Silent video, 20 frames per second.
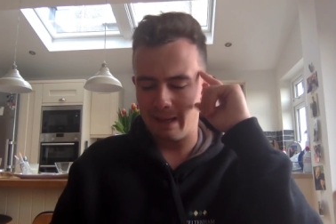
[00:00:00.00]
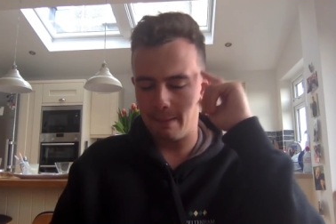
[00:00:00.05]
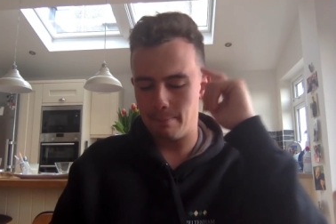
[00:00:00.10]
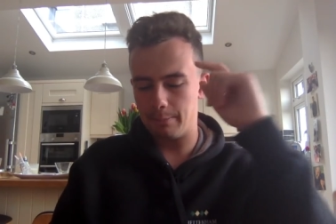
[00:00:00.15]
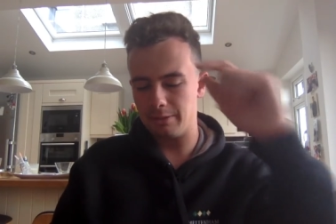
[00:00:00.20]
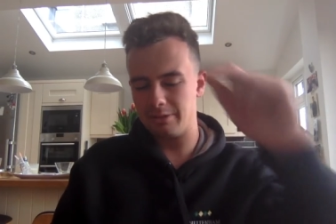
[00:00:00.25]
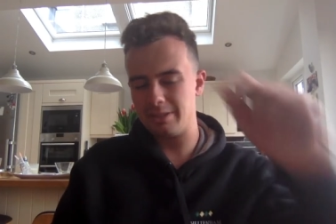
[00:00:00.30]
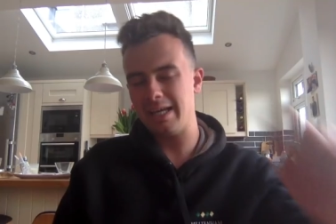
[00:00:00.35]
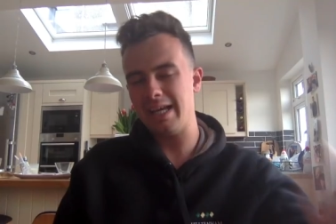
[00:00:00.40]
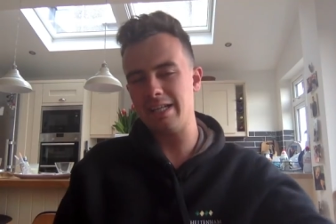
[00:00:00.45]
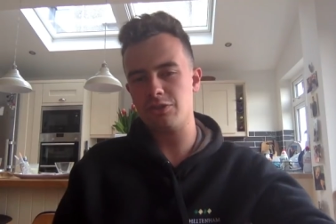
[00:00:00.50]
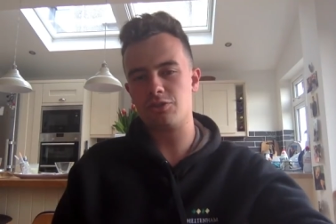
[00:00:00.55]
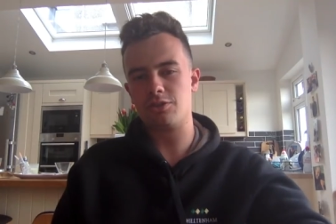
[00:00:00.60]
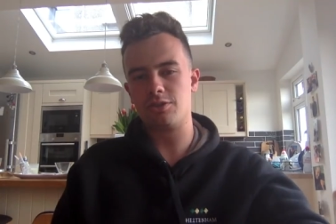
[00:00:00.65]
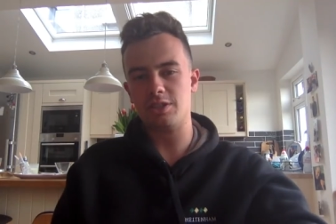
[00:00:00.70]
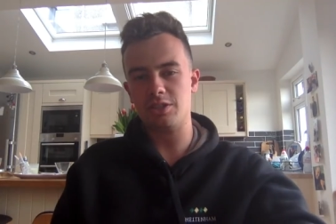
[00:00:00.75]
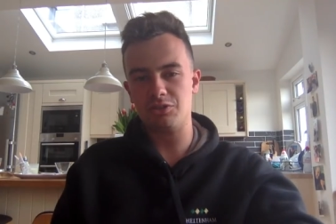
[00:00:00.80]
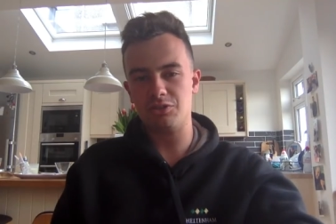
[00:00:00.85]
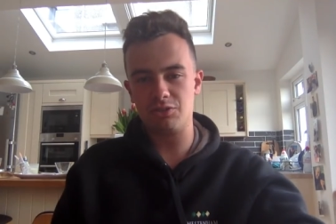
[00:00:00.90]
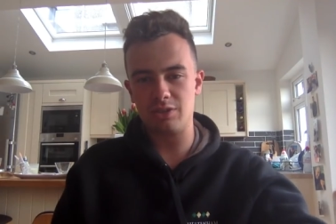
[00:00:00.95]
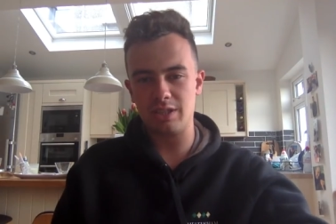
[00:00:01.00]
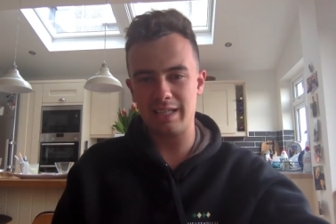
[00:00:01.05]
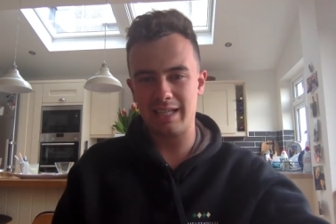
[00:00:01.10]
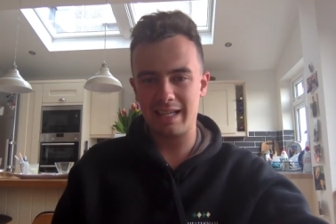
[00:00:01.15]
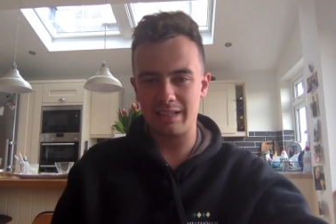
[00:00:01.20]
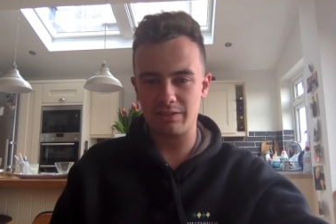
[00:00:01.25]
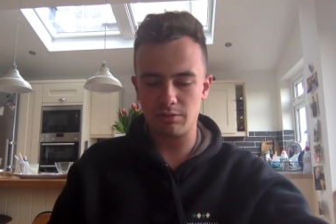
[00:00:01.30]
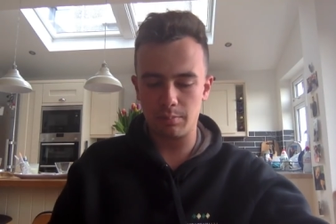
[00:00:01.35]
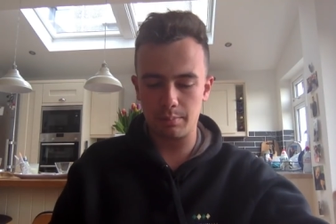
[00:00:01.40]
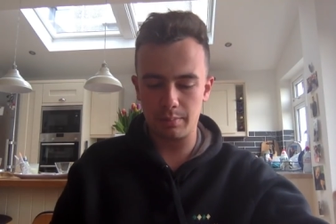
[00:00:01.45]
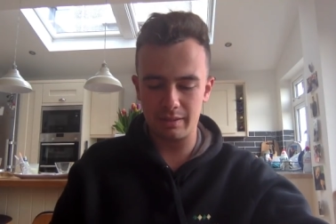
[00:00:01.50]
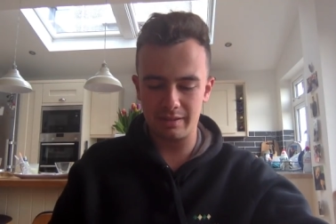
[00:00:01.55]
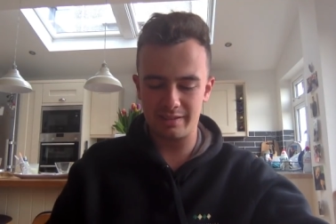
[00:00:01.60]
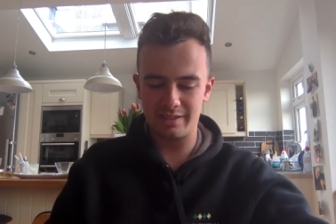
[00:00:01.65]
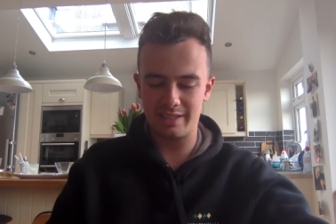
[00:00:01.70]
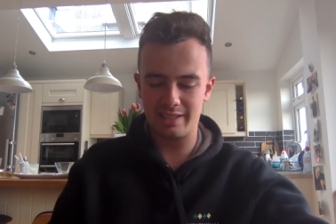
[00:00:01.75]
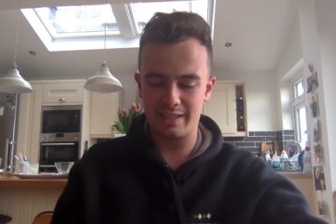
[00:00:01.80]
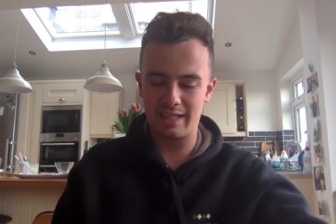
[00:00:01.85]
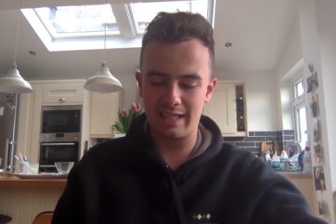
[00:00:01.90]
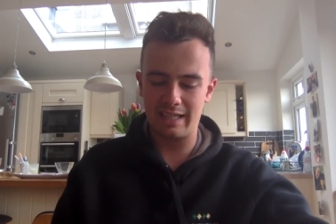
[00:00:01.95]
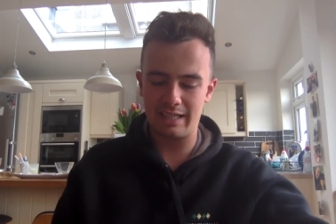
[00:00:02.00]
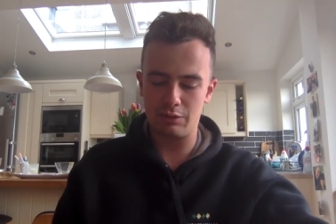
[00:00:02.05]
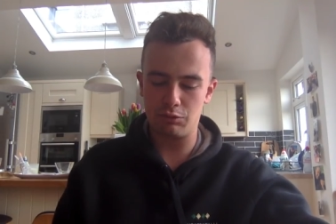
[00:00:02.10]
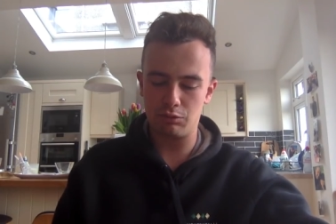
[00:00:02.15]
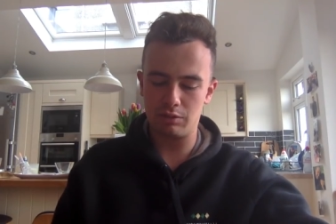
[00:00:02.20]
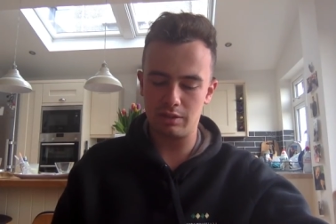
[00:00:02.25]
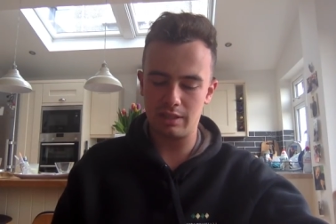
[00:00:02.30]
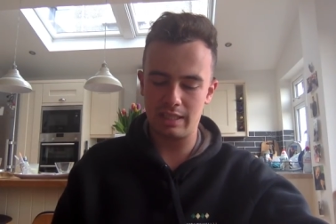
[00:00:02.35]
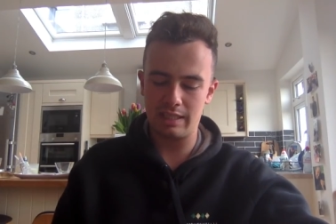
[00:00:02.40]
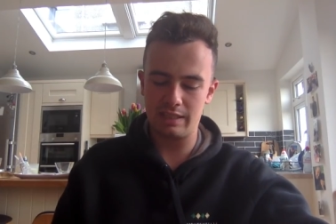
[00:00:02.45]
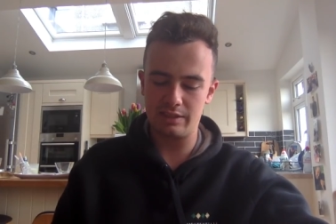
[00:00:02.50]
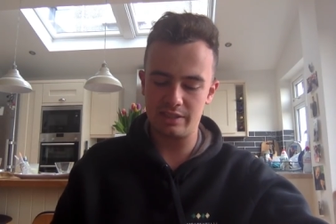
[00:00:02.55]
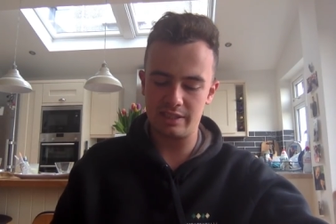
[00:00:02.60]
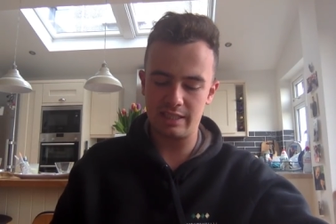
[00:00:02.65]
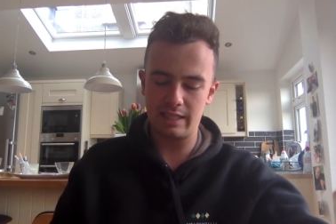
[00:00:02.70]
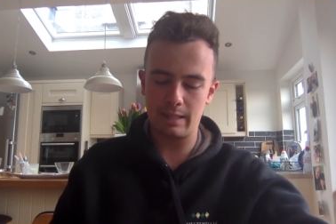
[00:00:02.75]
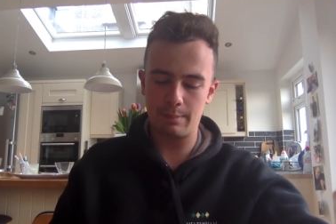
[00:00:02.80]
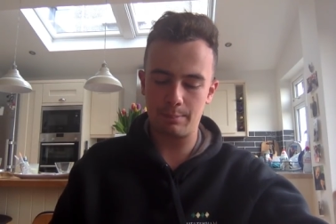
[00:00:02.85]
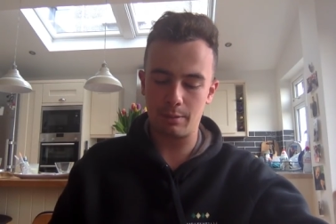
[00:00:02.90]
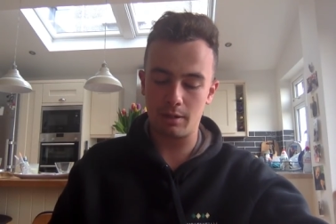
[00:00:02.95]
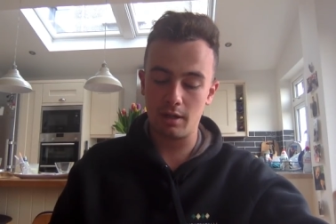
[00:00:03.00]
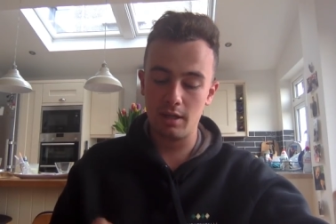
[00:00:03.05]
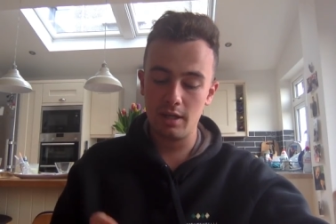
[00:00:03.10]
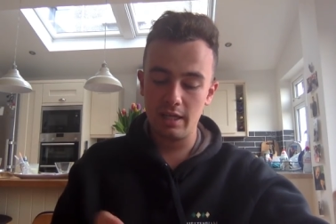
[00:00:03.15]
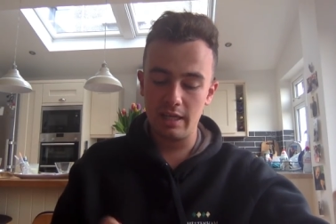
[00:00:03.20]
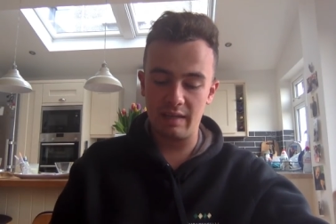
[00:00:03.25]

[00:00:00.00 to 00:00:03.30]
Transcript: and potentially still has a bit in hand with the handicapper.